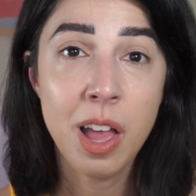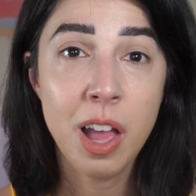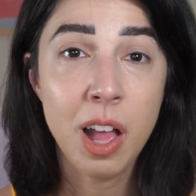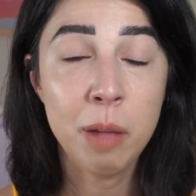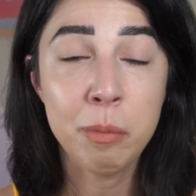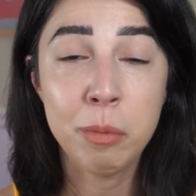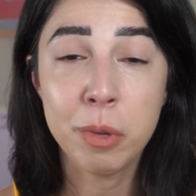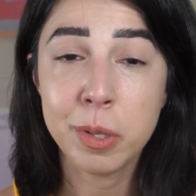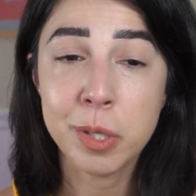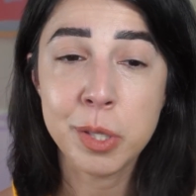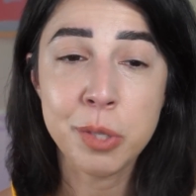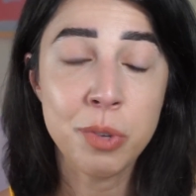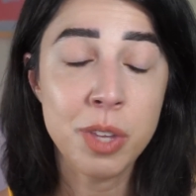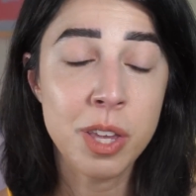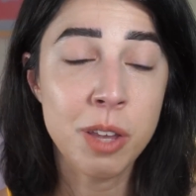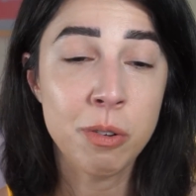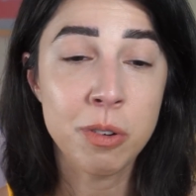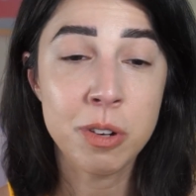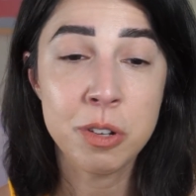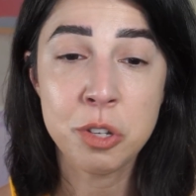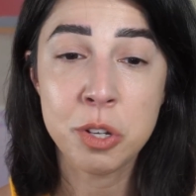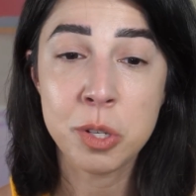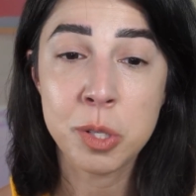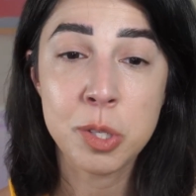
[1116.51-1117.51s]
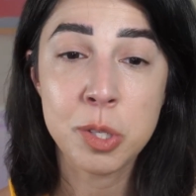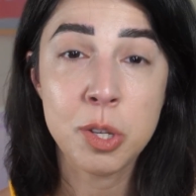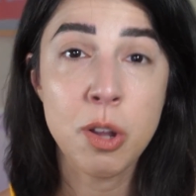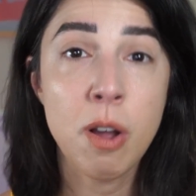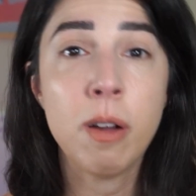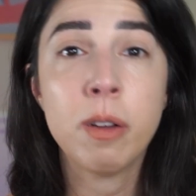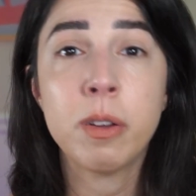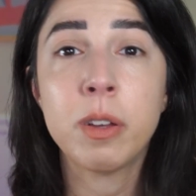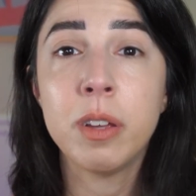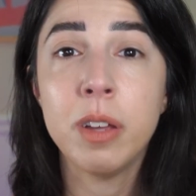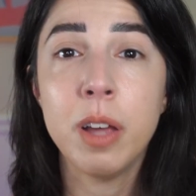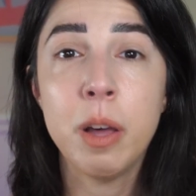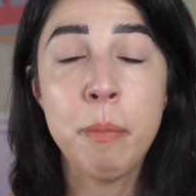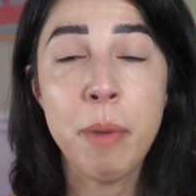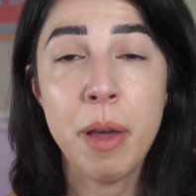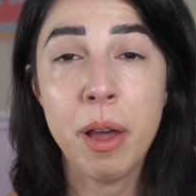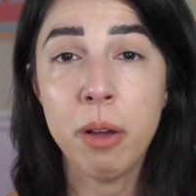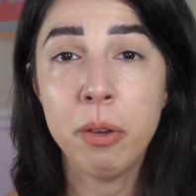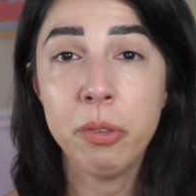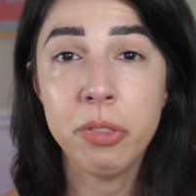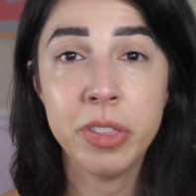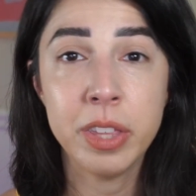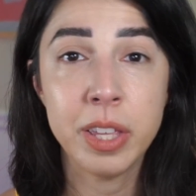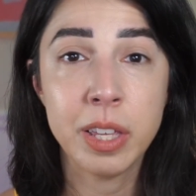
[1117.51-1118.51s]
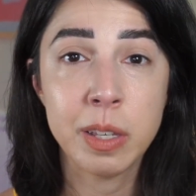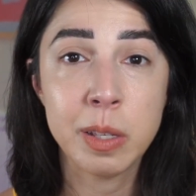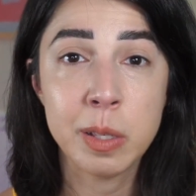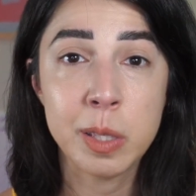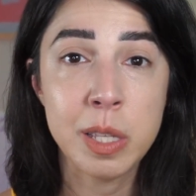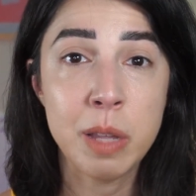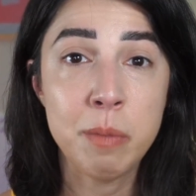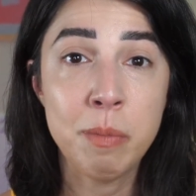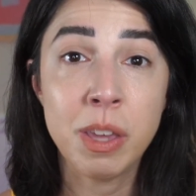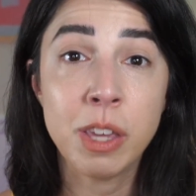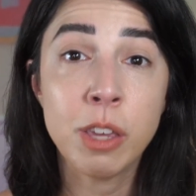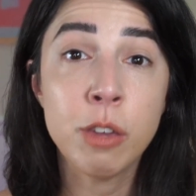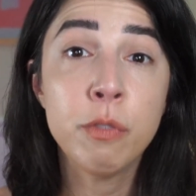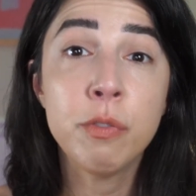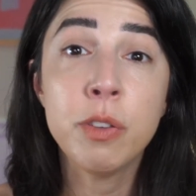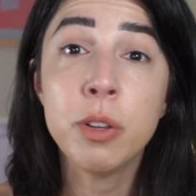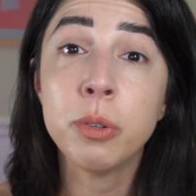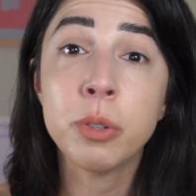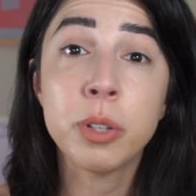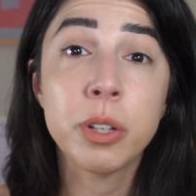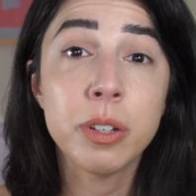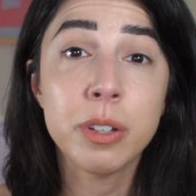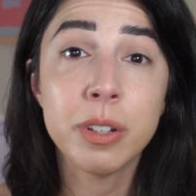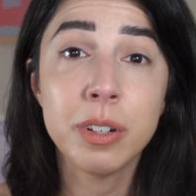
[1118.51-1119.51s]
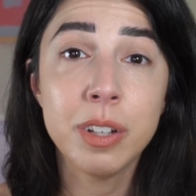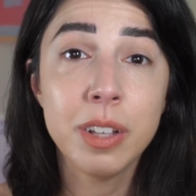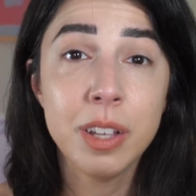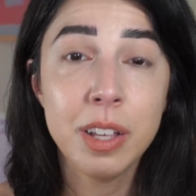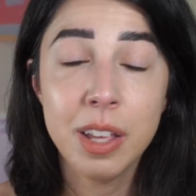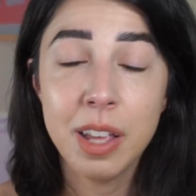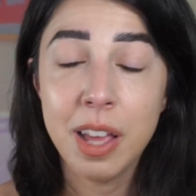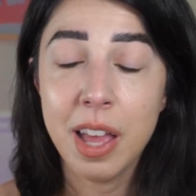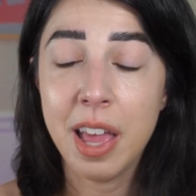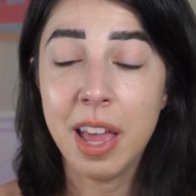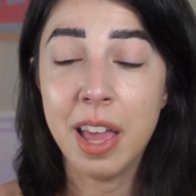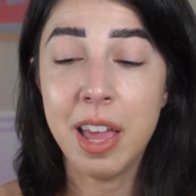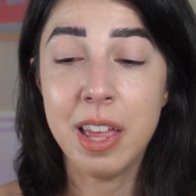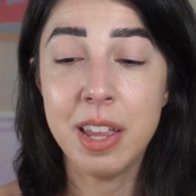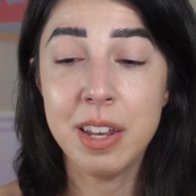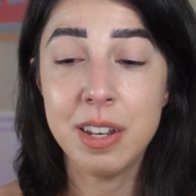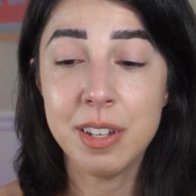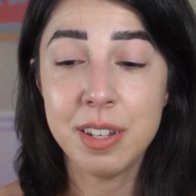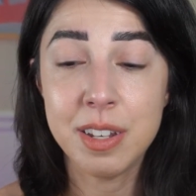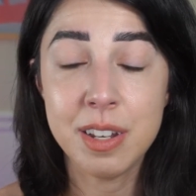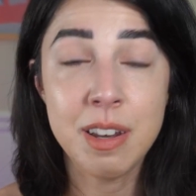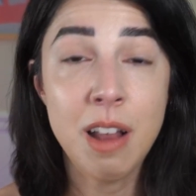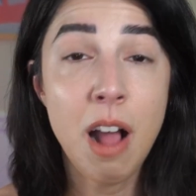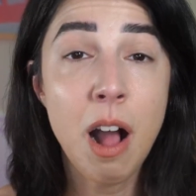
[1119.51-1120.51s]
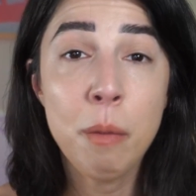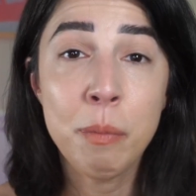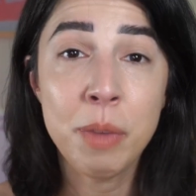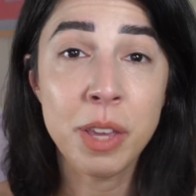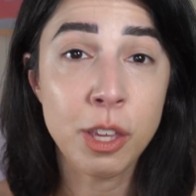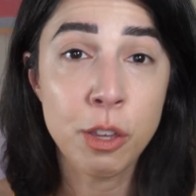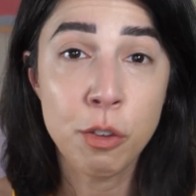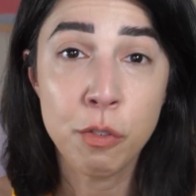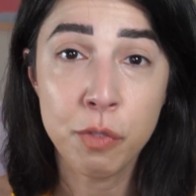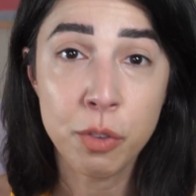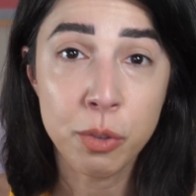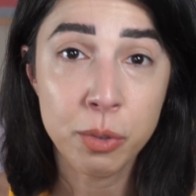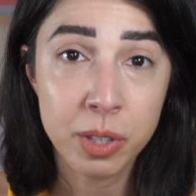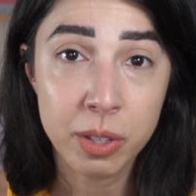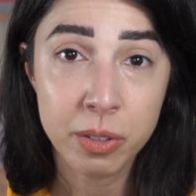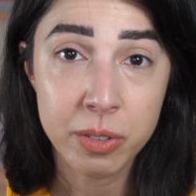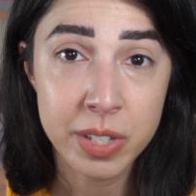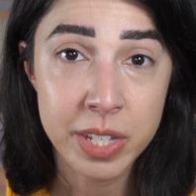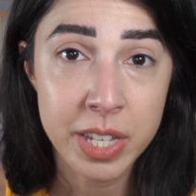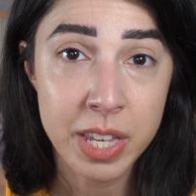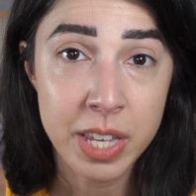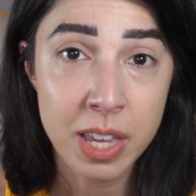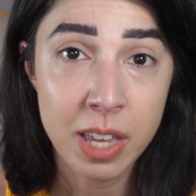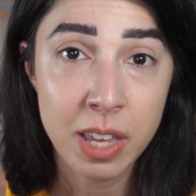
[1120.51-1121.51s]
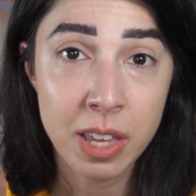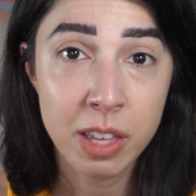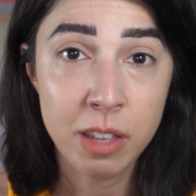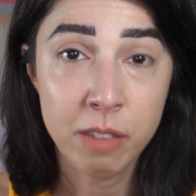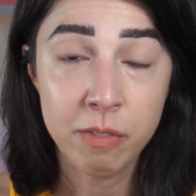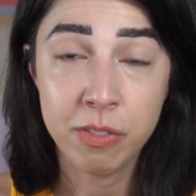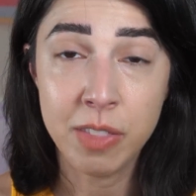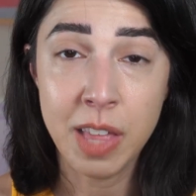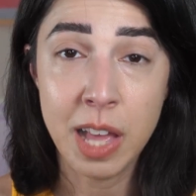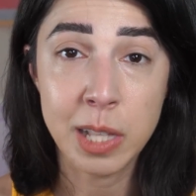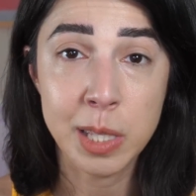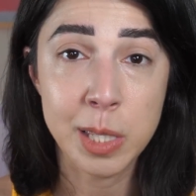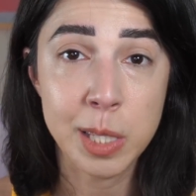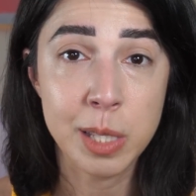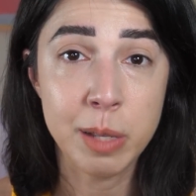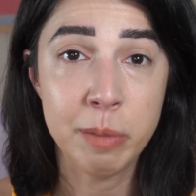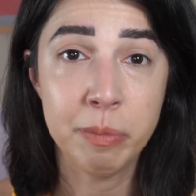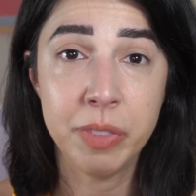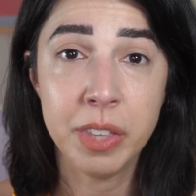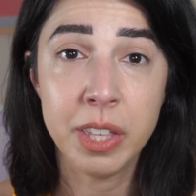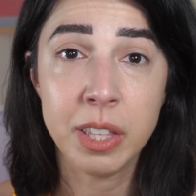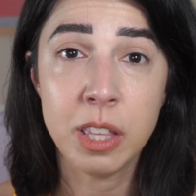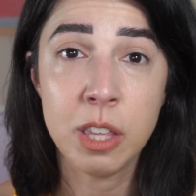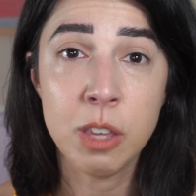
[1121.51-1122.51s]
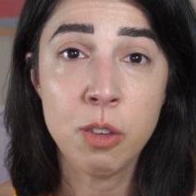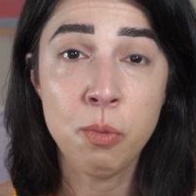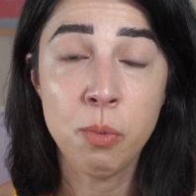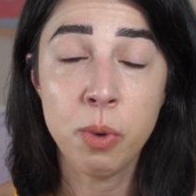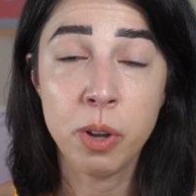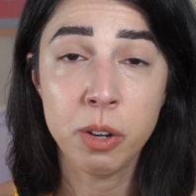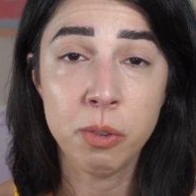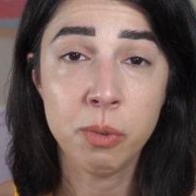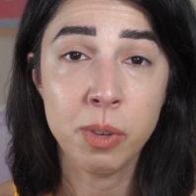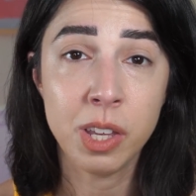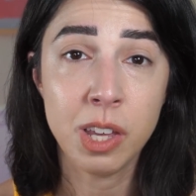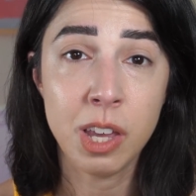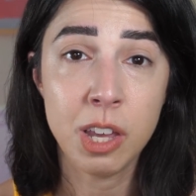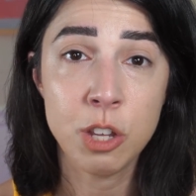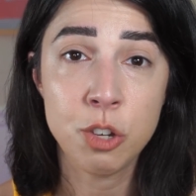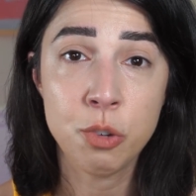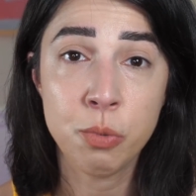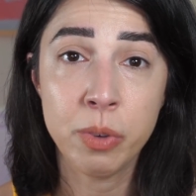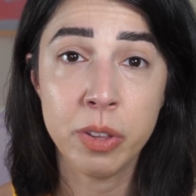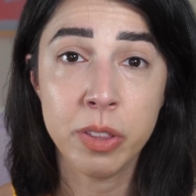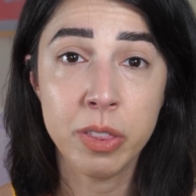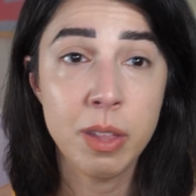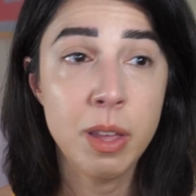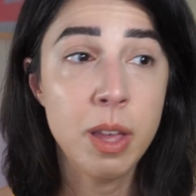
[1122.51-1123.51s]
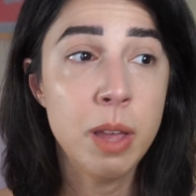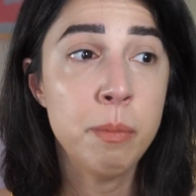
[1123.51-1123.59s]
I'm also here to just talk about things that make you feel good and not make you feel guilty if that's something that you want to engage with,